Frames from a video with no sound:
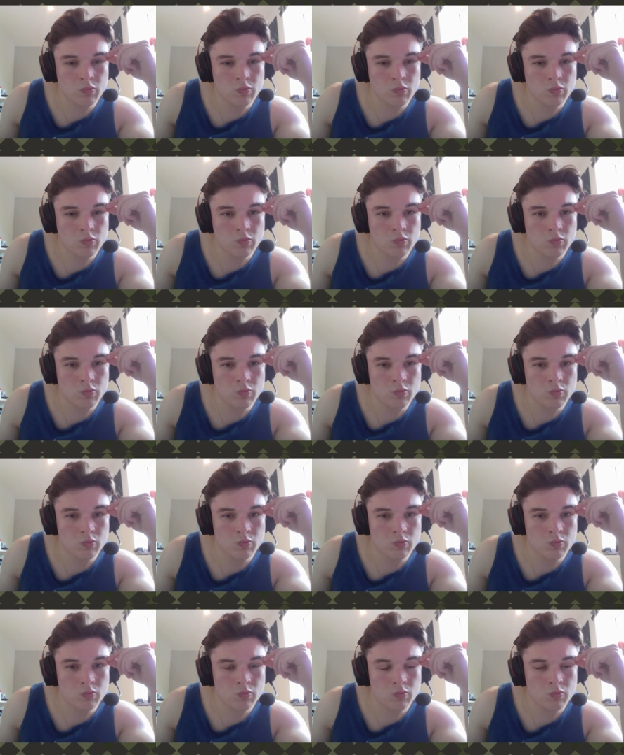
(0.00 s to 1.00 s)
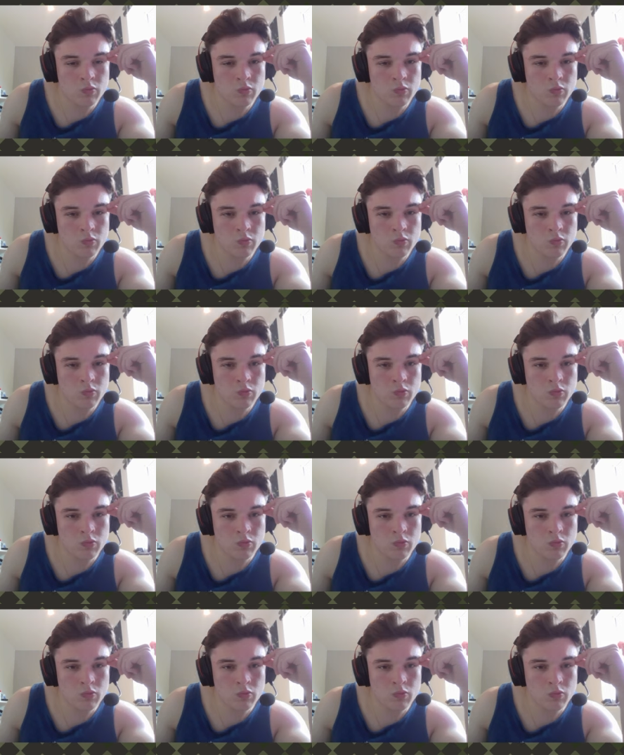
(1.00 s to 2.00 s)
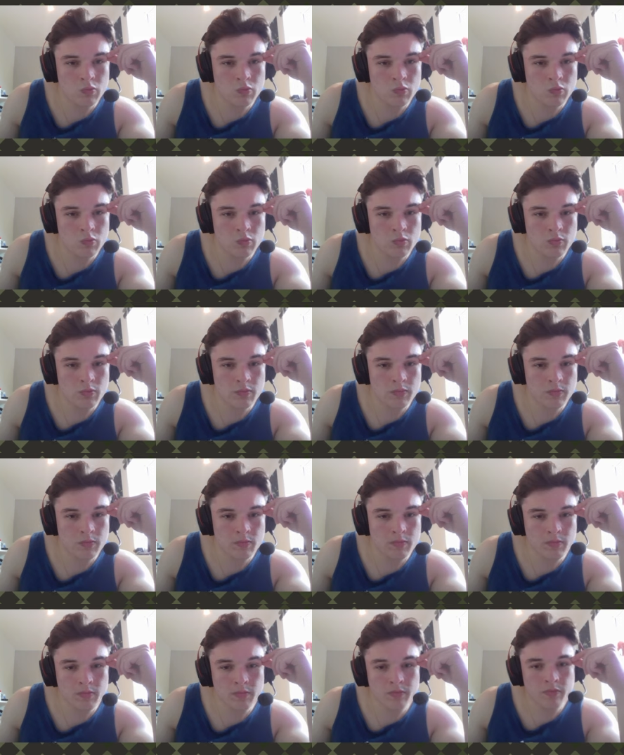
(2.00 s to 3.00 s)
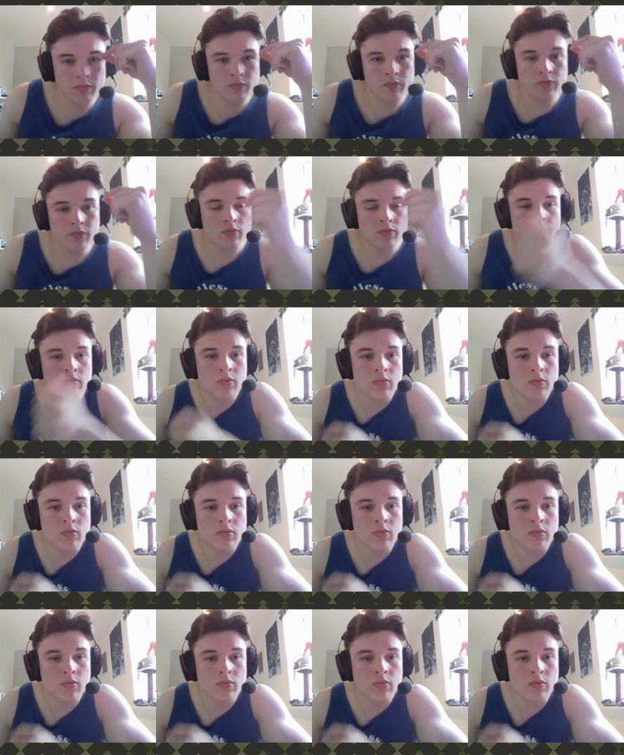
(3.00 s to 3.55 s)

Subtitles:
[no speech]